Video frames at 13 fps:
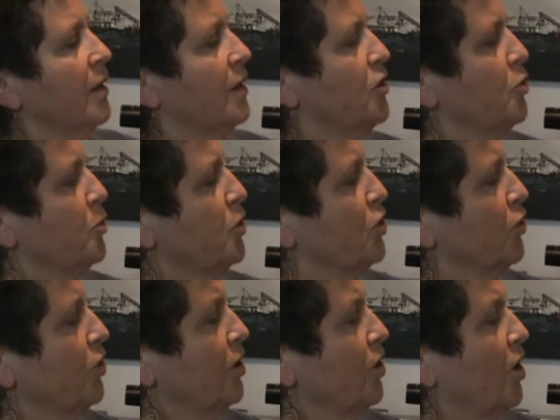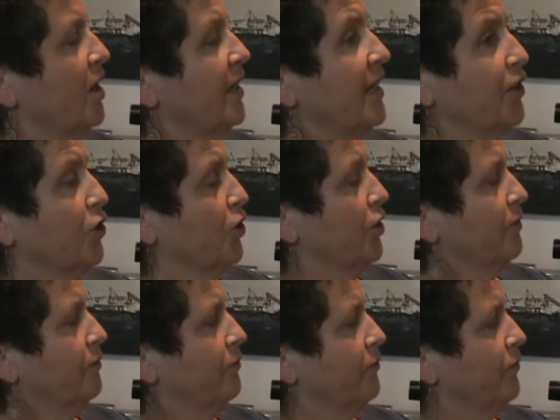is you would turn it on here
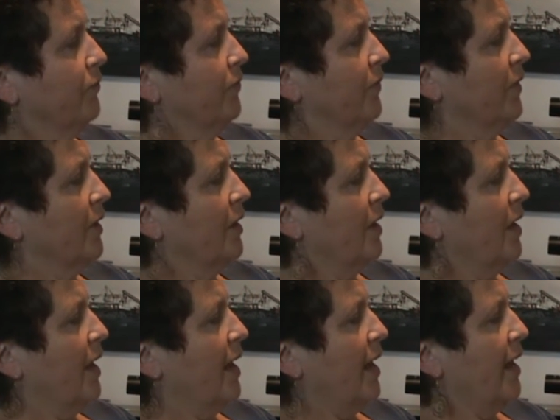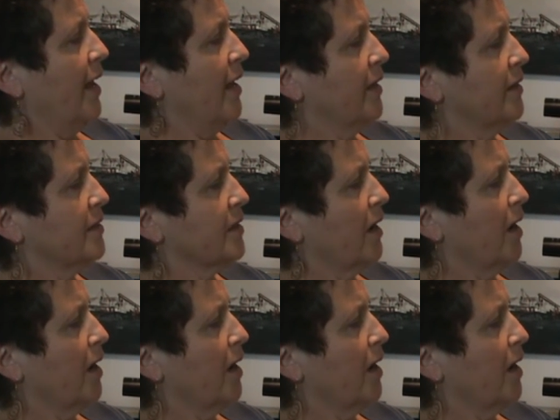and